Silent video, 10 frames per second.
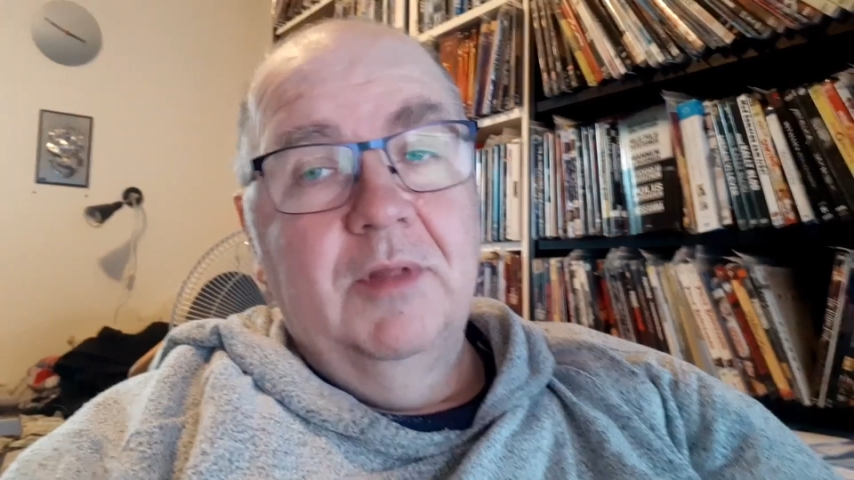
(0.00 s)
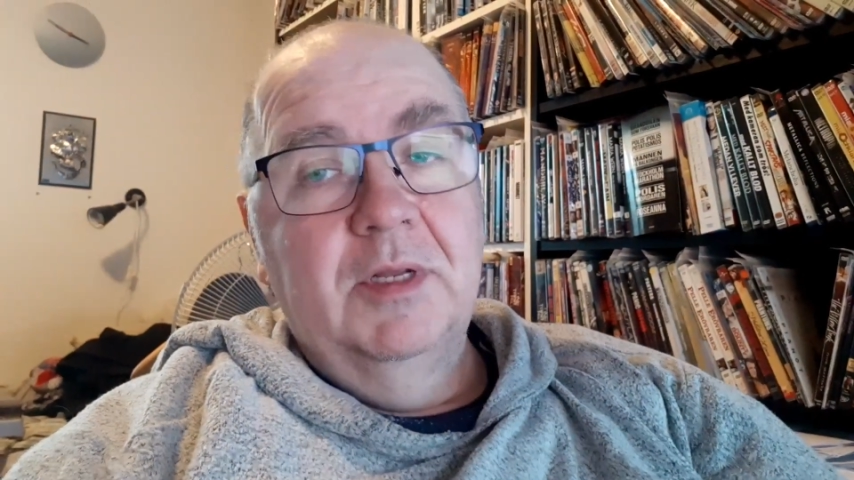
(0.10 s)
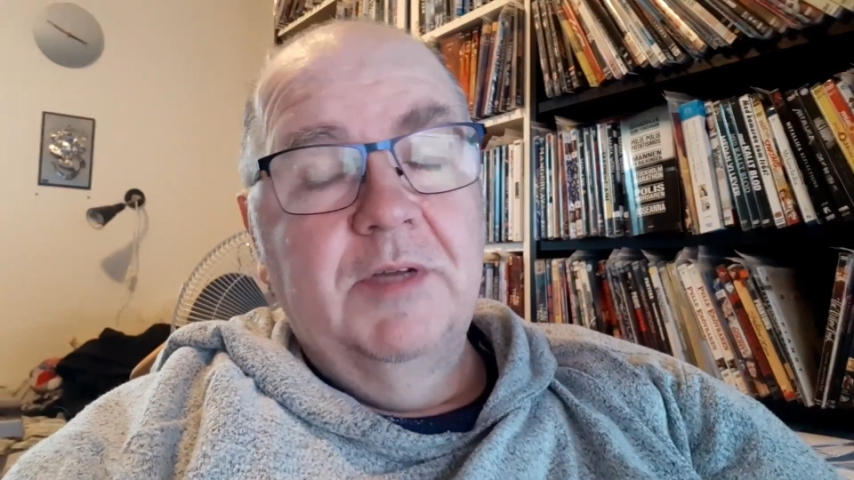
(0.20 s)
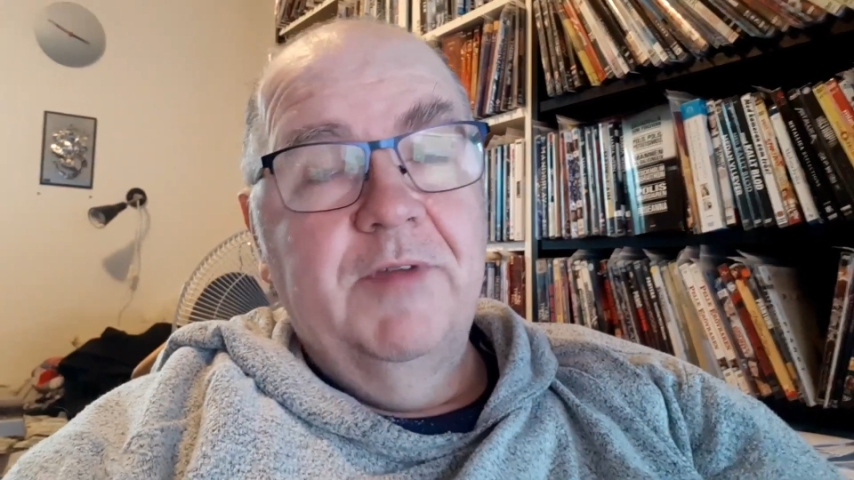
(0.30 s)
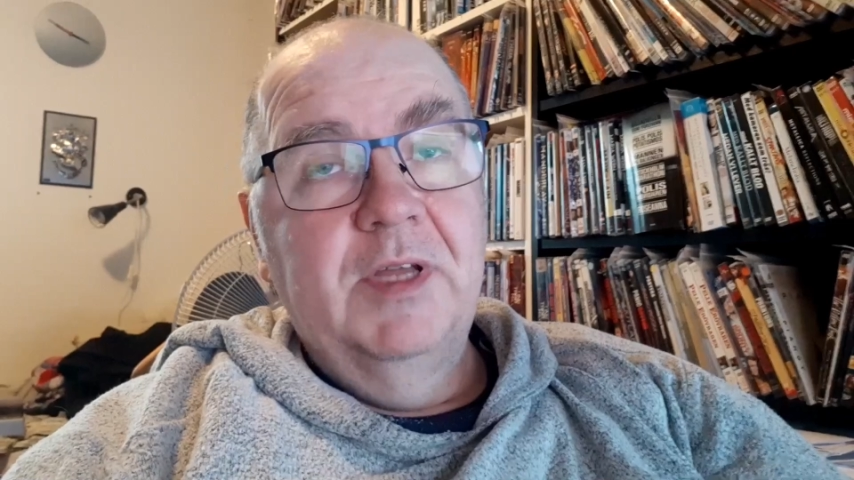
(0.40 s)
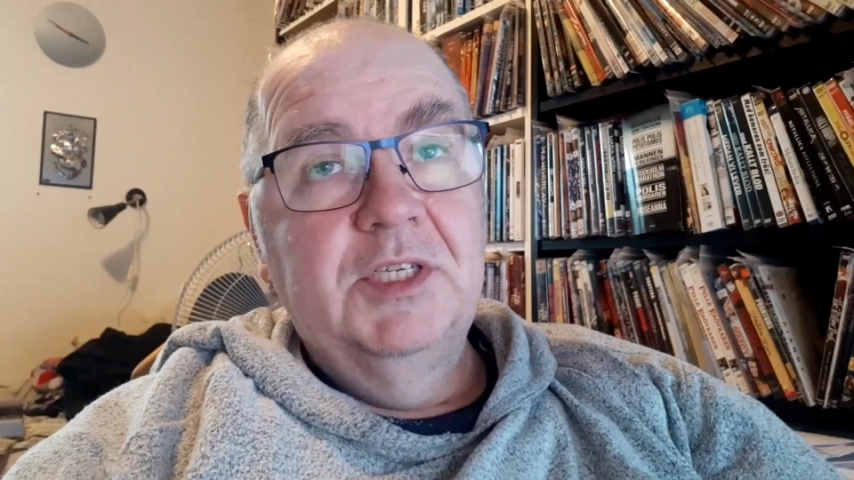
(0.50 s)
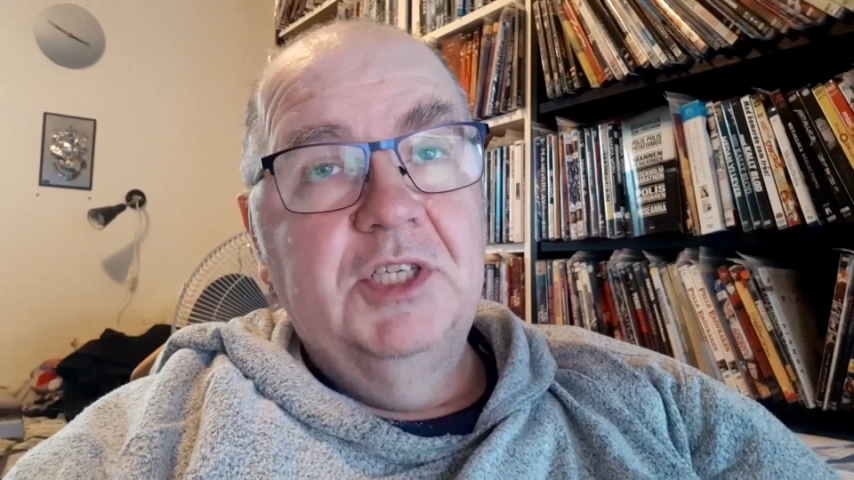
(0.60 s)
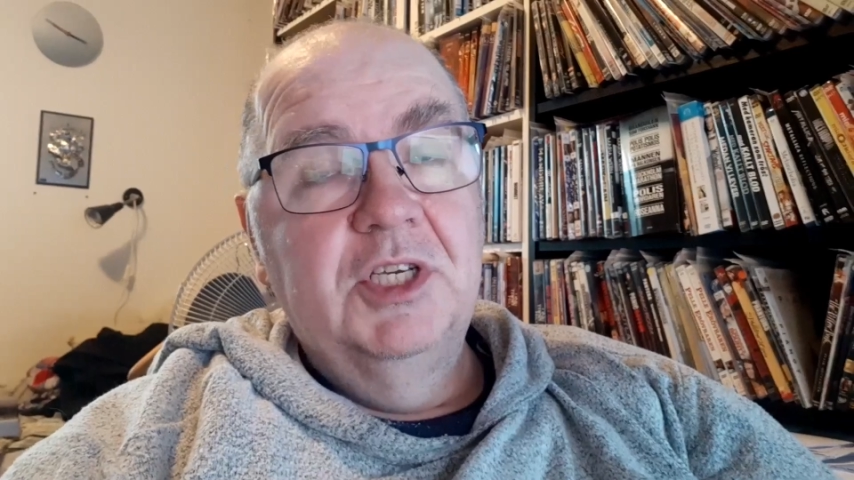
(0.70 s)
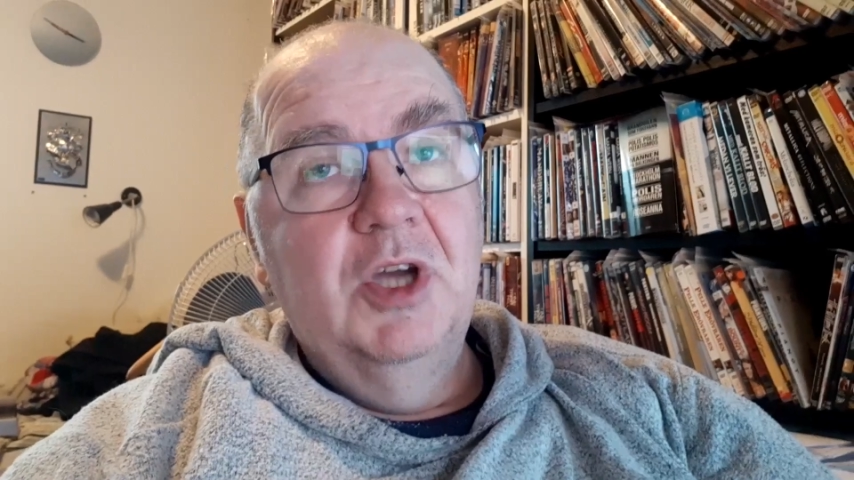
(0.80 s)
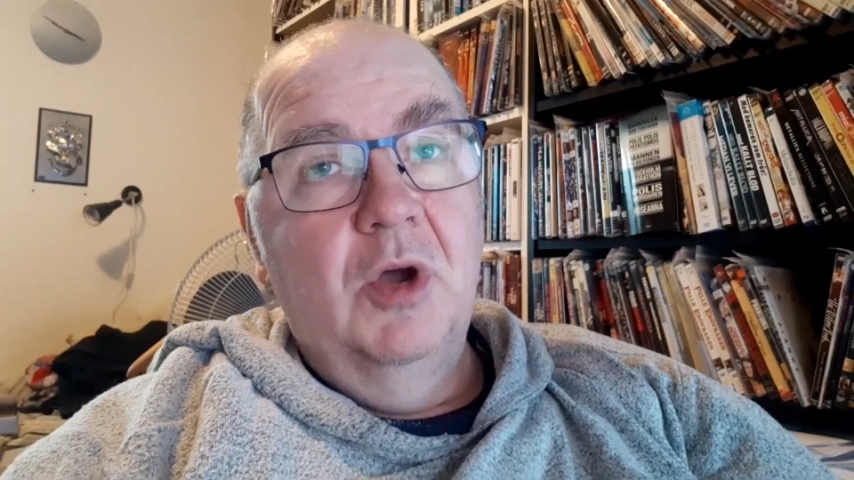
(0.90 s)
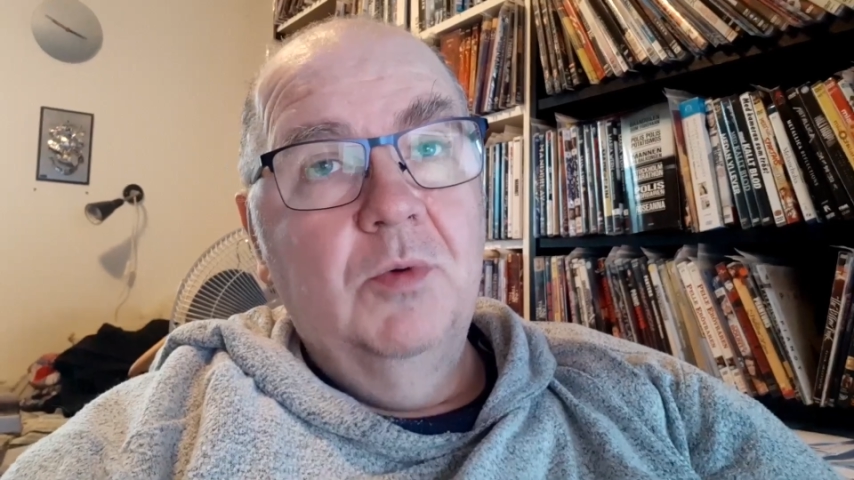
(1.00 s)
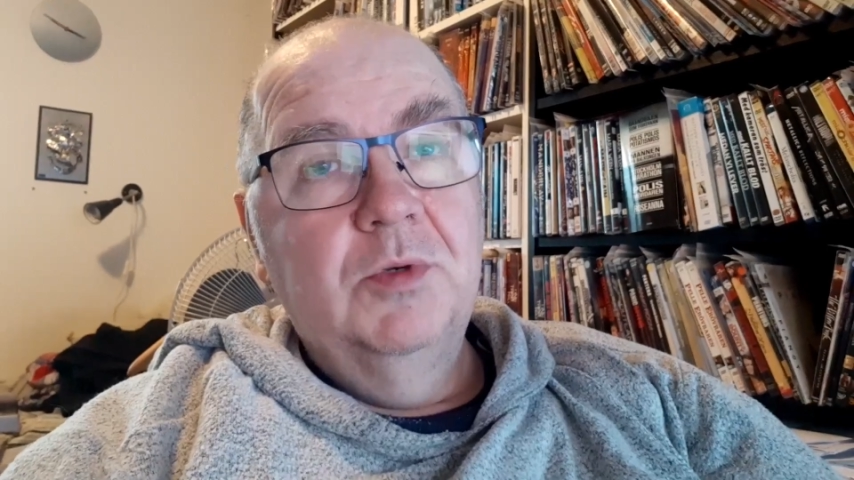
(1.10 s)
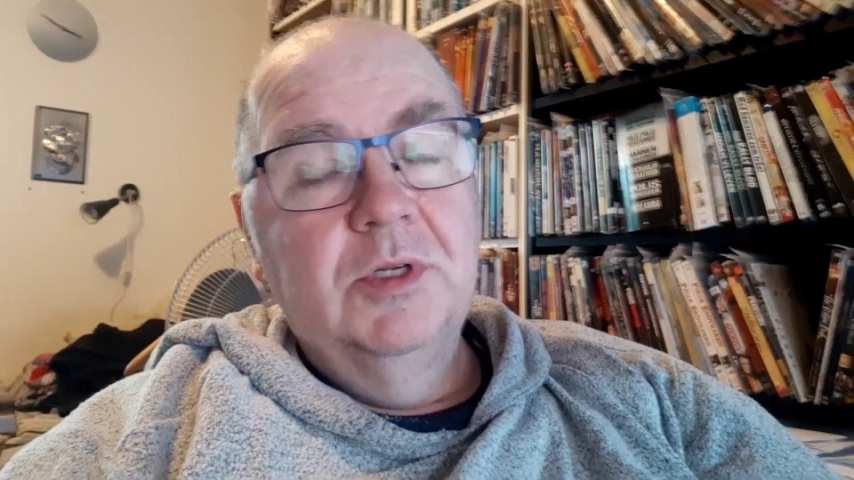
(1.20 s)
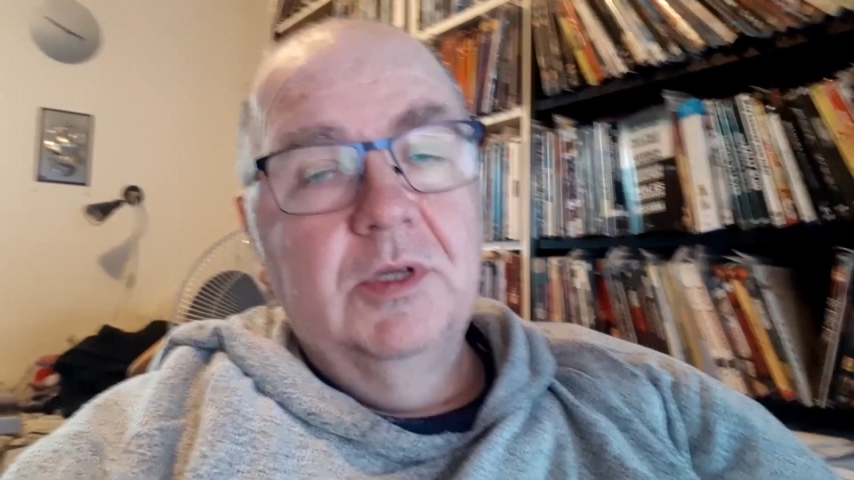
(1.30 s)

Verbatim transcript: the Da Vinci Code,